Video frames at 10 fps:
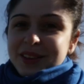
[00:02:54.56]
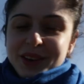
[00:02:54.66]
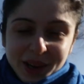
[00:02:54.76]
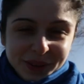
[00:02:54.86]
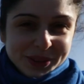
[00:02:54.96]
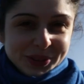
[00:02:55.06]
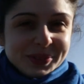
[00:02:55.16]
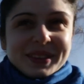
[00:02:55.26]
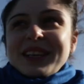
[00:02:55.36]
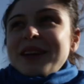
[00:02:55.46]
the crowds, or
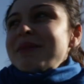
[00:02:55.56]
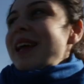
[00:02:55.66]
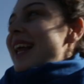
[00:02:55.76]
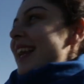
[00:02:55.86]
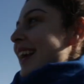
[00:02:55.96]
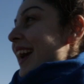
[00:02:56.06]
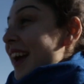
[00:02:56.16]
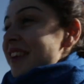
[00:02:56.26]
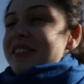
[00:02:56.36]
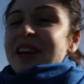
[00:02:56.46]
you can come like
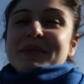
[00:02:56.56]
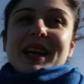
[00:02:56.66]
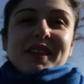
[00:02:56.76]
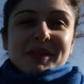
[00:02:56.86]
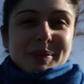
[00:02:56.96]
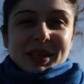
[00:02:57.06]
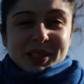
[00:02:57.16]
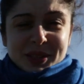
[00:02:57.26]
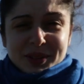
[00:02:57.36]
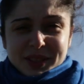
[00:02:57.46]
I've come and have the
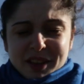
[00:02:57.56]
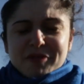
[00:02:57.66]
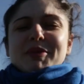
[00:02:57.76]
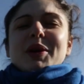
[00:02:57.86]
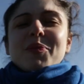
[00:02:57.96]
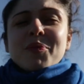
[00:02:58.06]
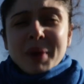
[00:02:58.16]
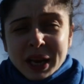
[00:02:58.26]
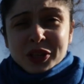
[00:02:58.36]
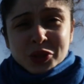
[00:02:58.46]
place to yourself. But
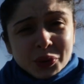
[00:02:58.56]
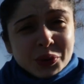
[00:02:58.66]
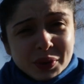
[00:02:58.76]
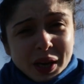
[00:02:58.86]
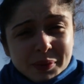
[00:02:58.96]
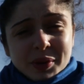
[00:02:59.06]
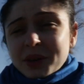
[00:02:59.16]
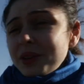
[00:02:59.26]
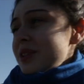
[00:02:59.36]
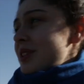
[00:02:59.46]
make sure you come
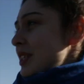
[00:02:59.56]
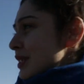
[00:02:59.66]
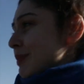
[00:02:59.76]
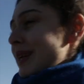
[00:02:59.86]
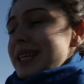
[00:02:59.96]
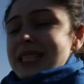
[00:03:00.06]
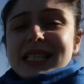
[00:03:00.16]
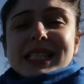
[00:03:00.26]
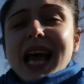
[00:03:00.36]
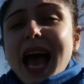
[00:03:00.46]
here because this
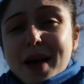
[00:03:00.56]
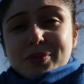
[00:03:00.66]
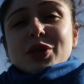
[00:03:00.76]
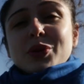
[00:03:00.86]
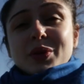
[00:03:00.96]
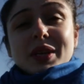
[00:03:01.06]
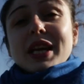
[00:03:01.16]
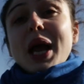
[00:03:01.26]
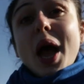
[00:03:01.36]
place is absolutely